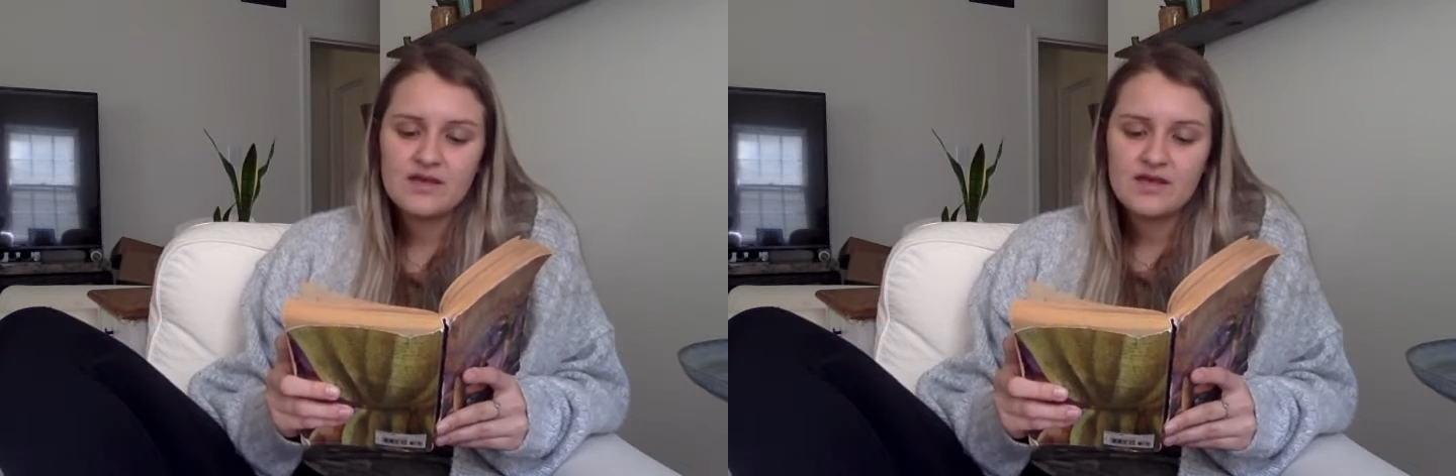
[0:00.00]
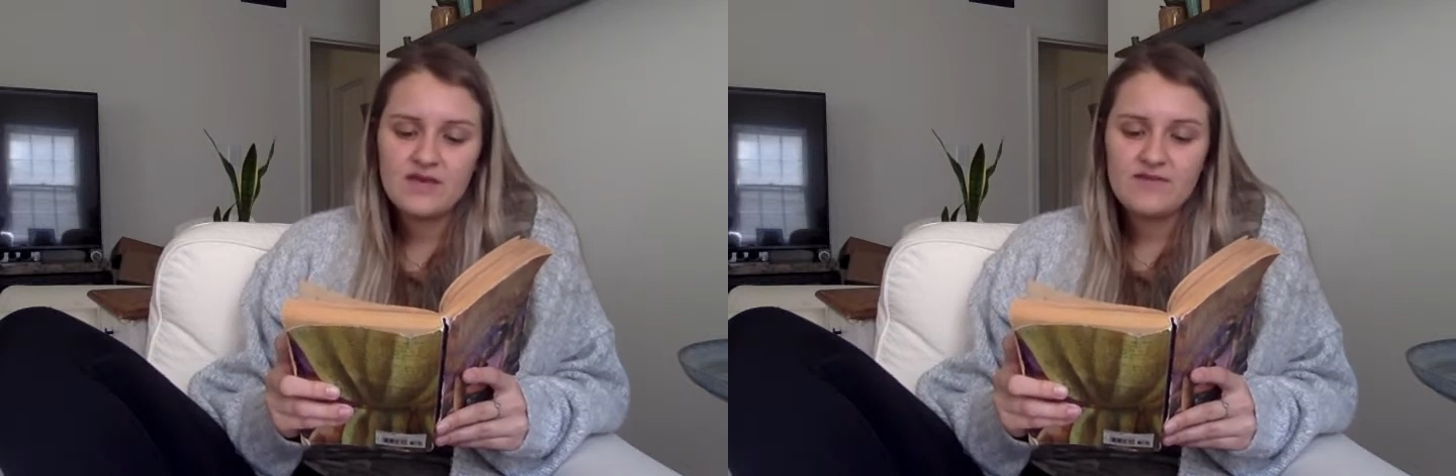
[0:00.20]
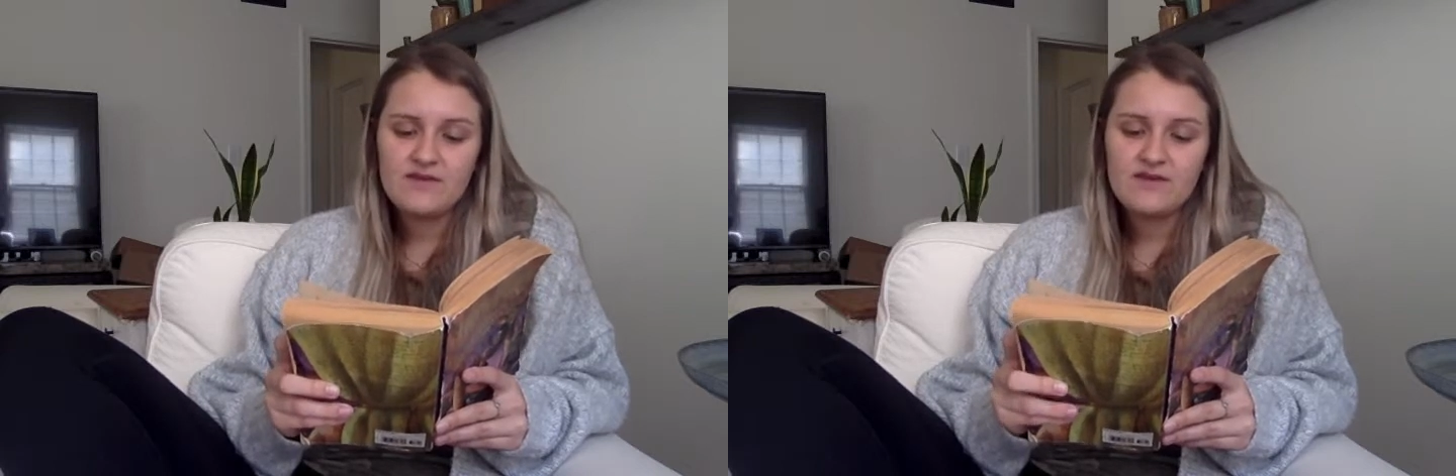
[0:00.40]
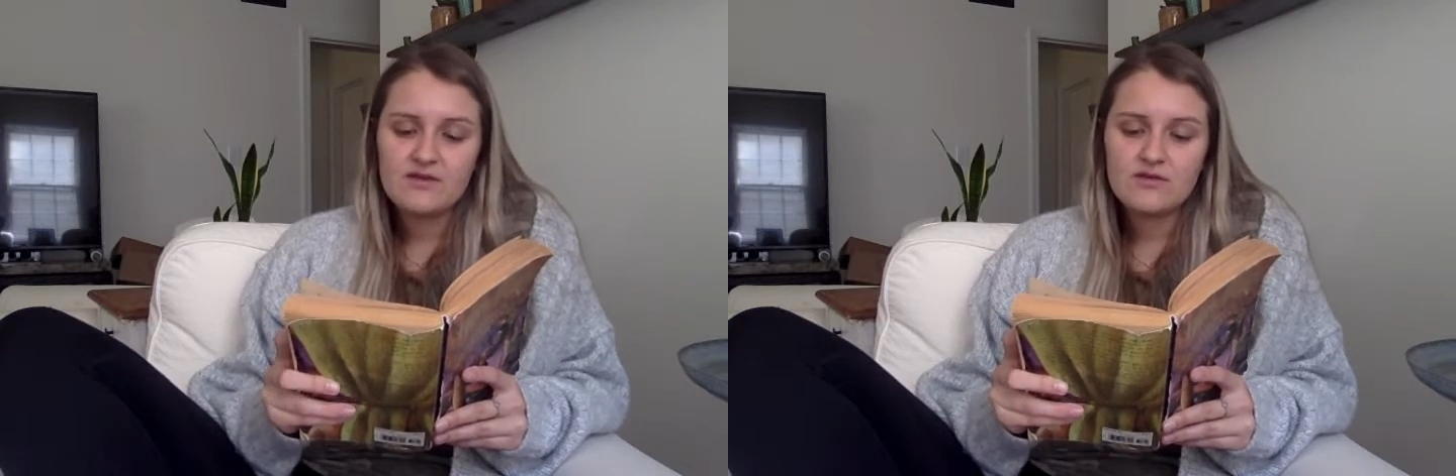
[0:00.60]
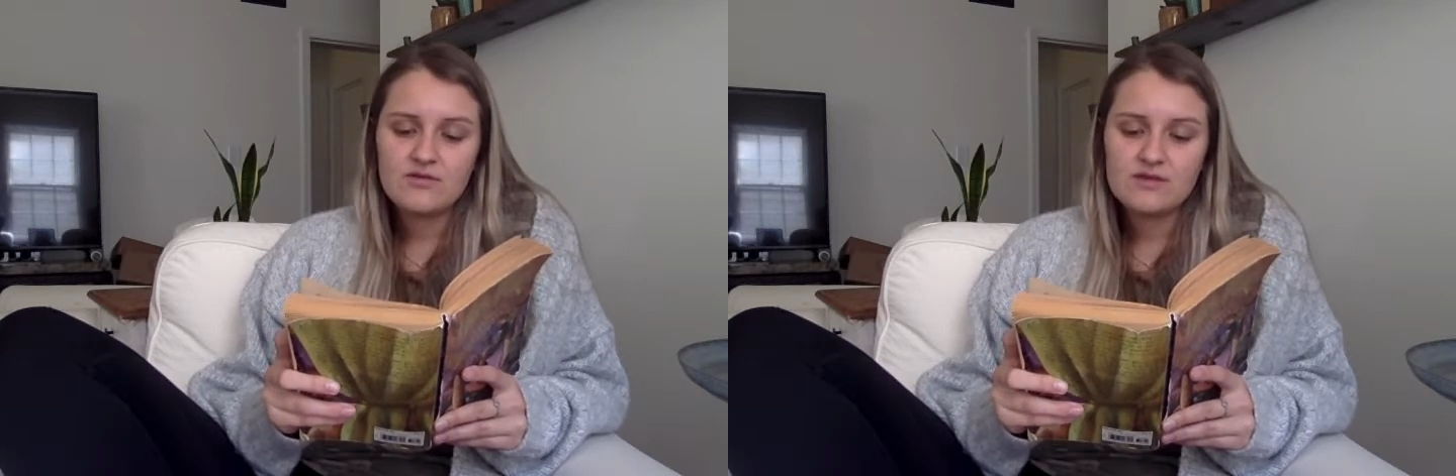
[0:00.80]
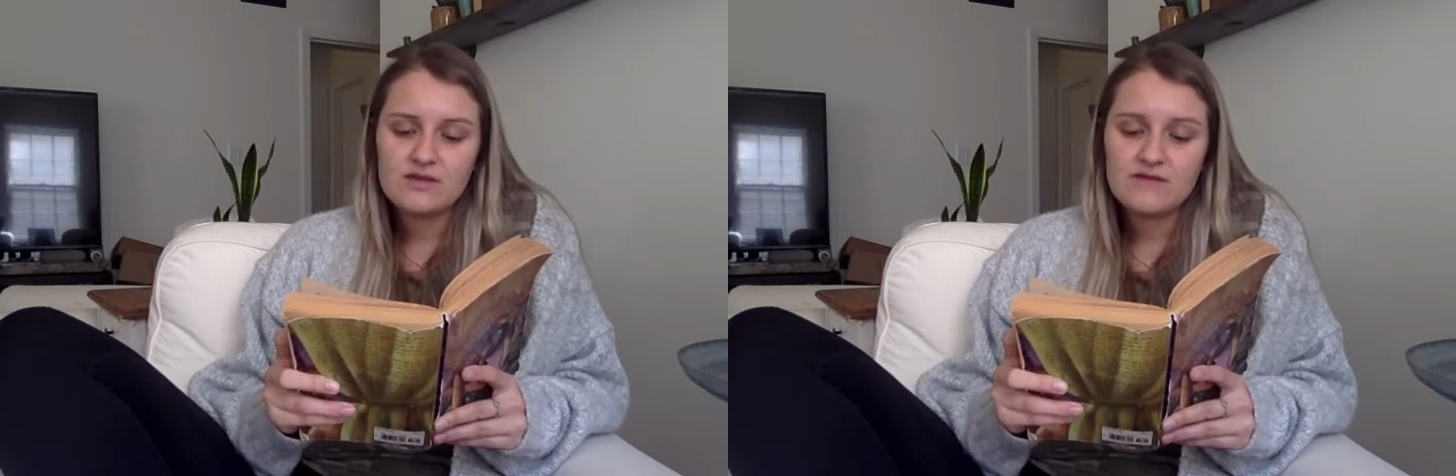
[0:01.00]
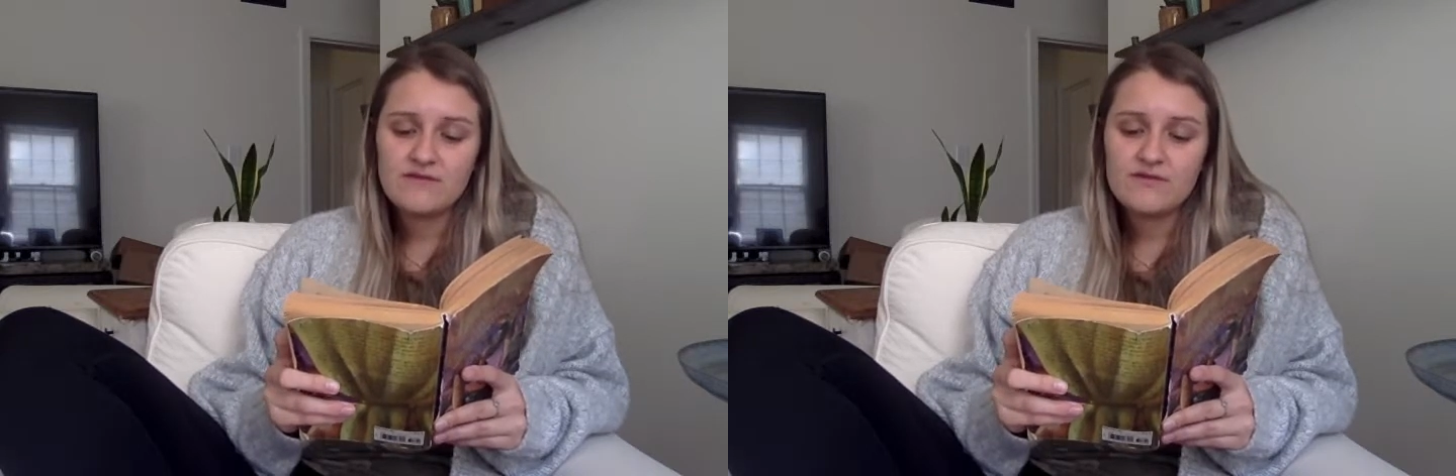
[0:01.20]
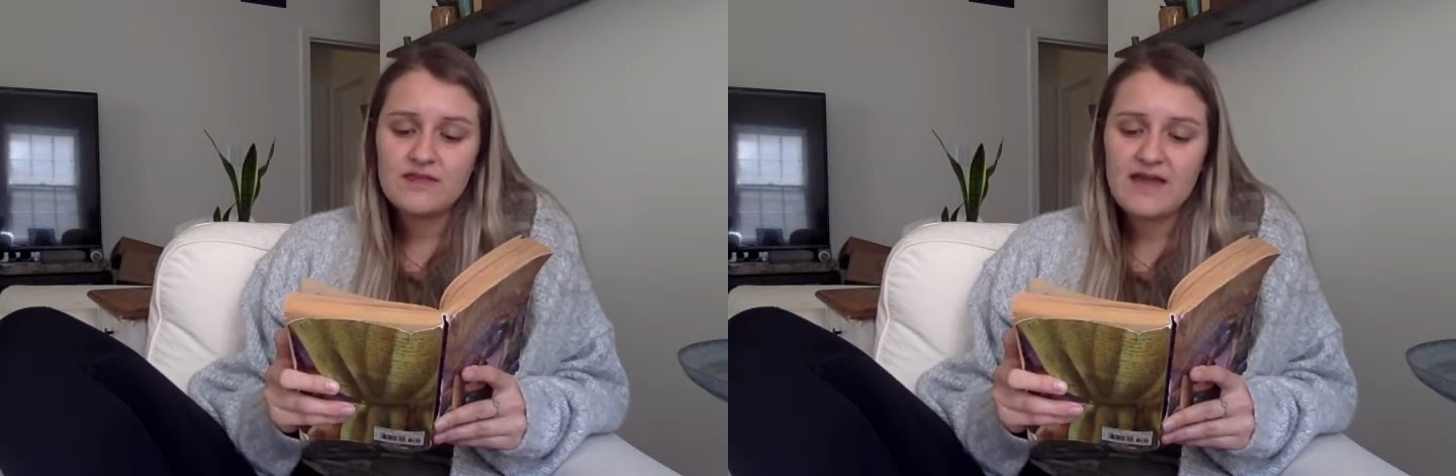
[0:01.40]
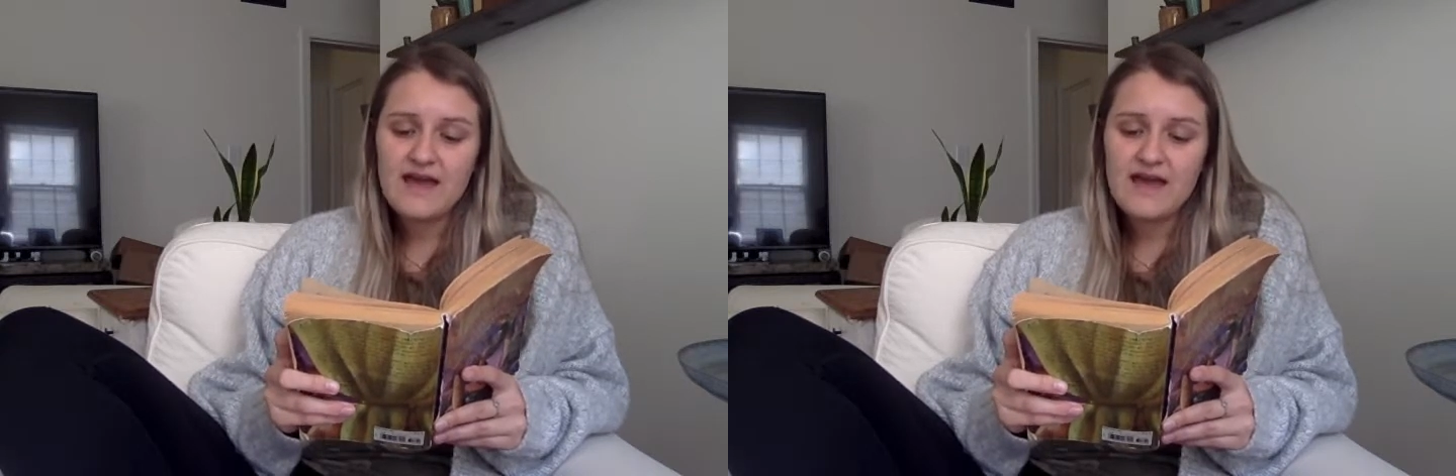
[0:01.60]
If only the